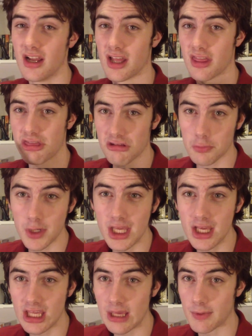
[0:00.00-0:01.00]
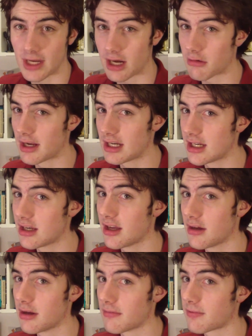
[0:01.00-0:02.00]
And 3, keep it
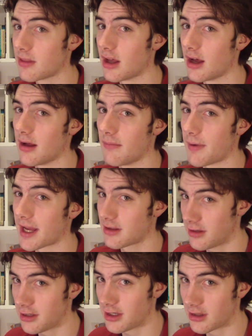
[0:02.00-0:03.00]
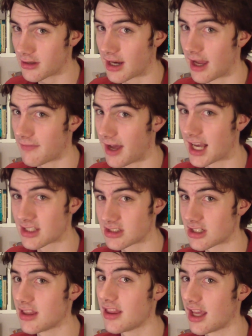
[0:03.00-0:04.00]
aerated. If the bacteria in there have
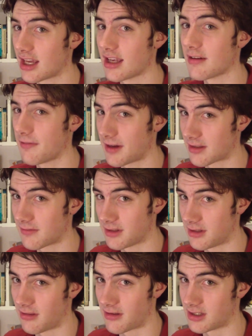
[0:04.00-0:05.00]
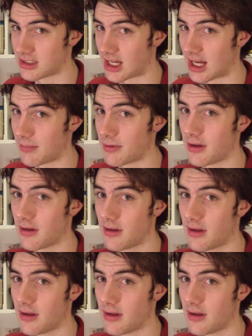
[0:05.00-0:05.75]
oxygen, they can effectively do their job.